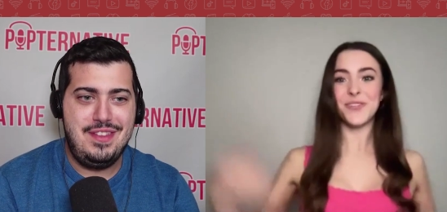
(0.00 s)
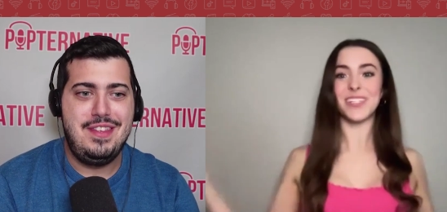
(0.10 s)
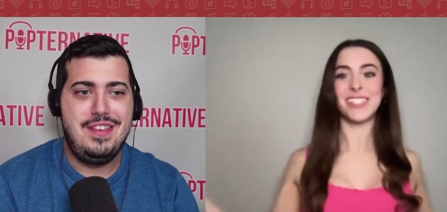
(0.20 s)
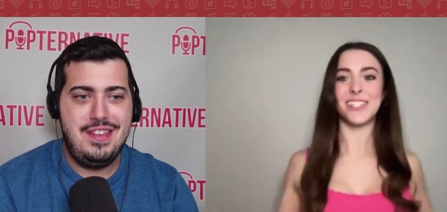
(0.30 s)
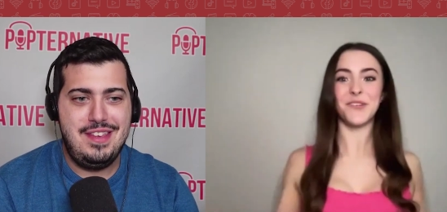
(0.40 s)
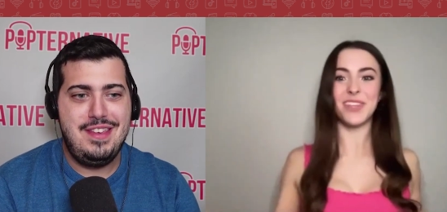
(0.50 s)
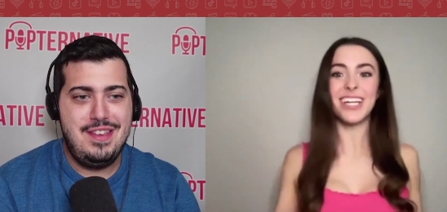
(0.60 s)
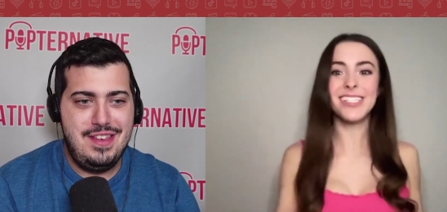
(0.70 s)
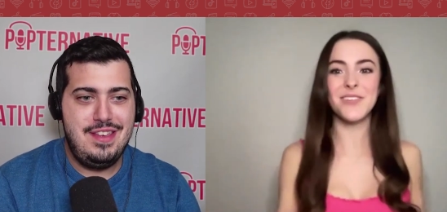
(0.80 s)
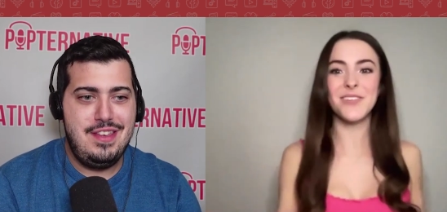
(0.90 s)
Speaker 1: you get to things
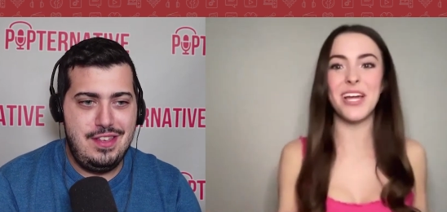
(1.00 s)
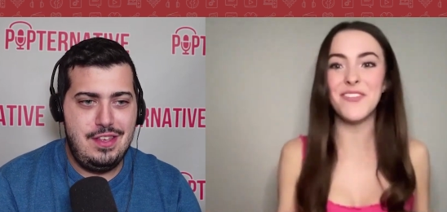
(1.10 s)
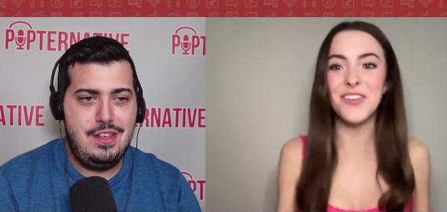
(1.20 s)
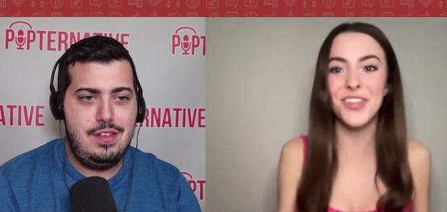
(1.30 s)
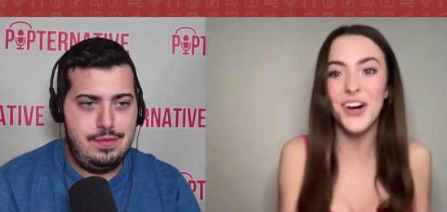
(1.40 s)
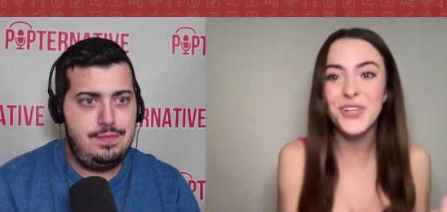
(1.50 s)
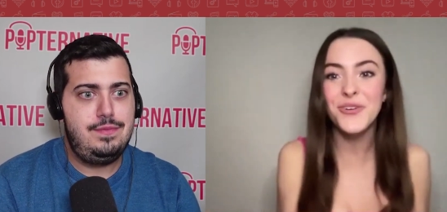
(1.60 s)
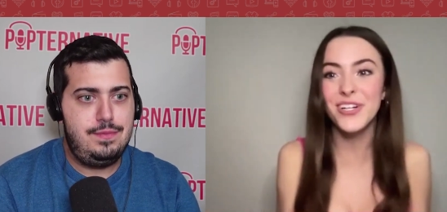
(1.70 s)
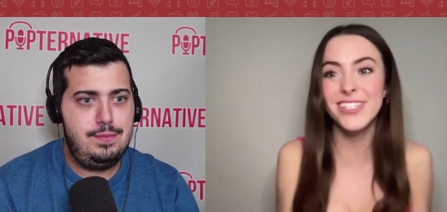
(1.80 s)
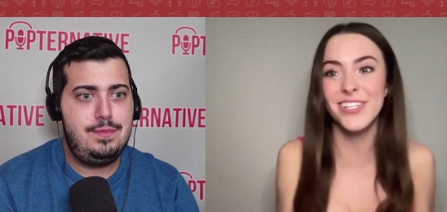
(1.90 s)
you never thought you could
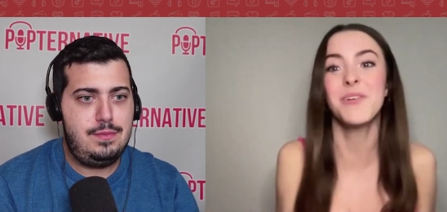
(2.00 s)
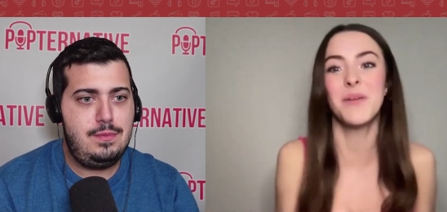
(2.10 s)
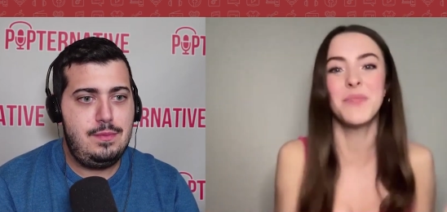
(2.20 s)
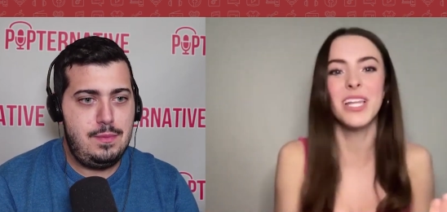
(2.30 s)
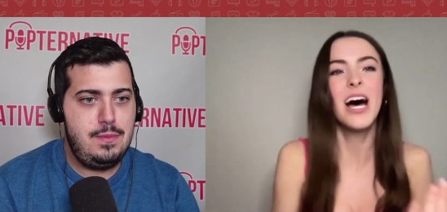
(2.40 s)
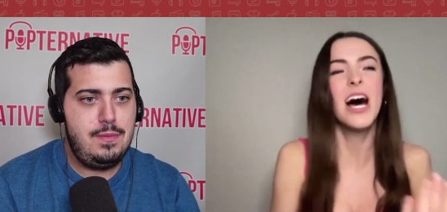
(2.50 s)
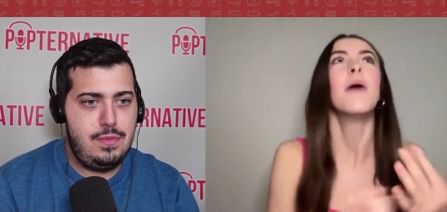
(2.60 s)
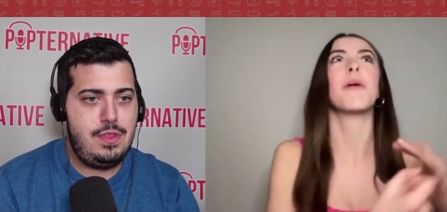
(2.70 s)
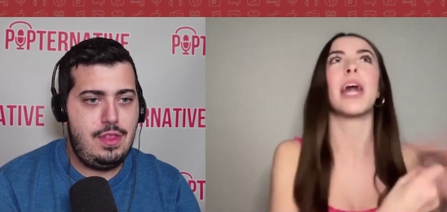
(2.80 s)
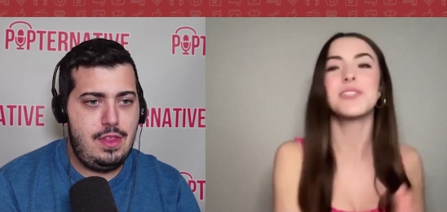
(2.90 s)
do. I mean, when
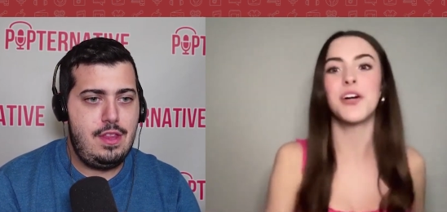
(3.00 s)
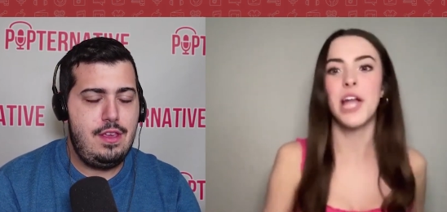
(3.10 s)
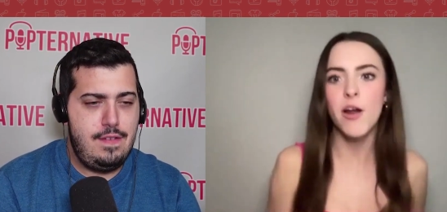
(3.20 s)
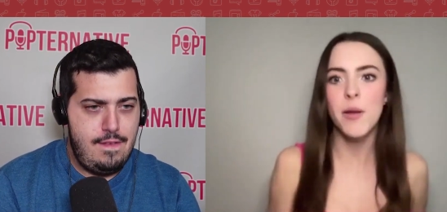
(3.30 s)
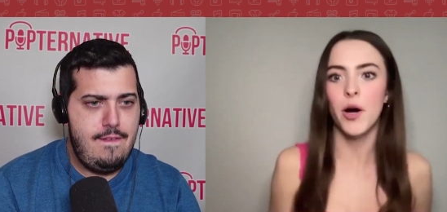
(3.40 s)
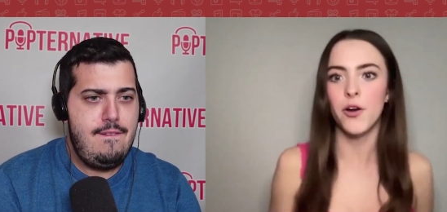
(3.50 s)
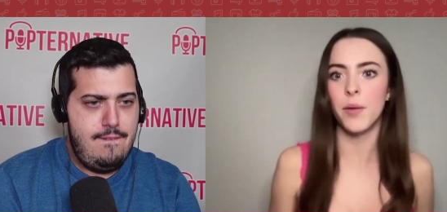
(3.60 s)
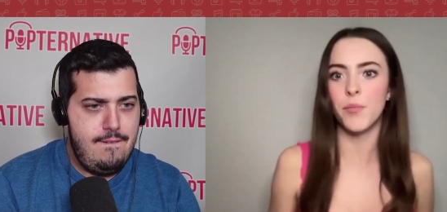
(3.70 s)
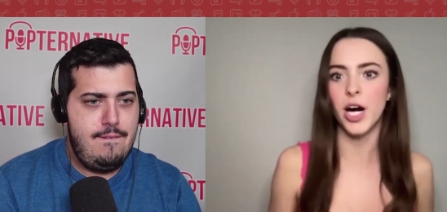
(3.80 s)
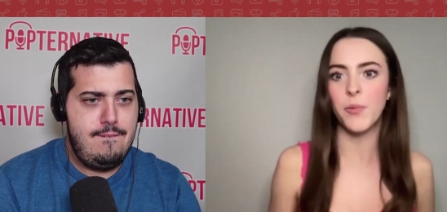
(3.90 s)
I was on Harry Potter on
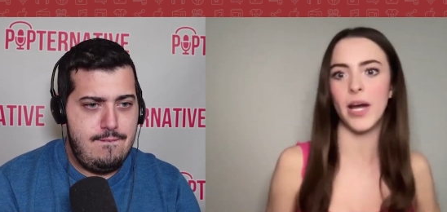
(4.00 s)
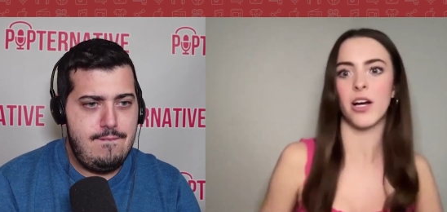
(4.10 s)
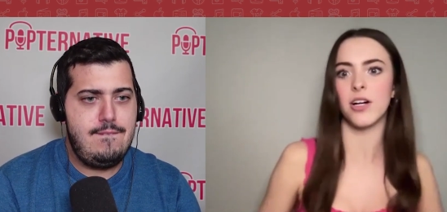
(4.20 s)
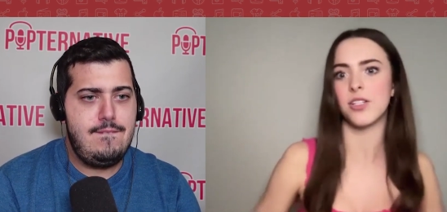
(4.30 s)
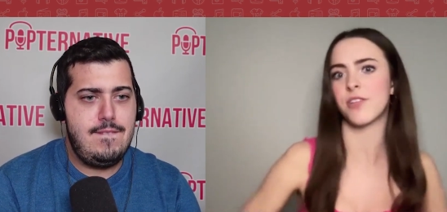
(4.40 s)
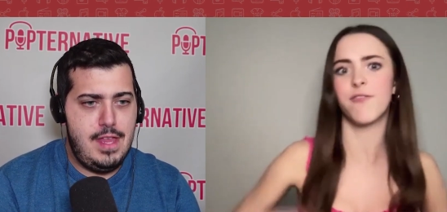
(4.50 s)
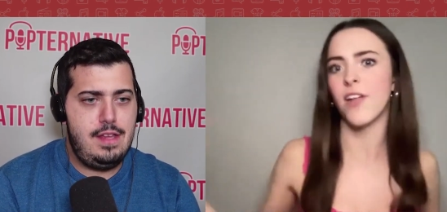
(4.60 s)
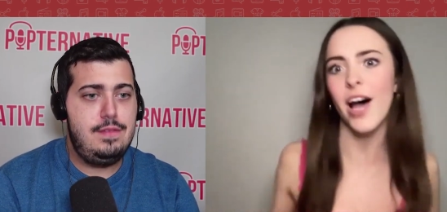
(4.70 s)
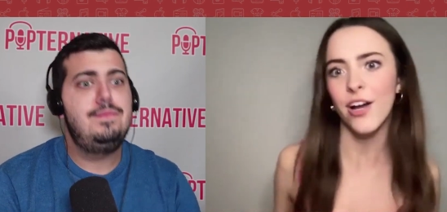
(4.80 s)
Broadway, I got to fly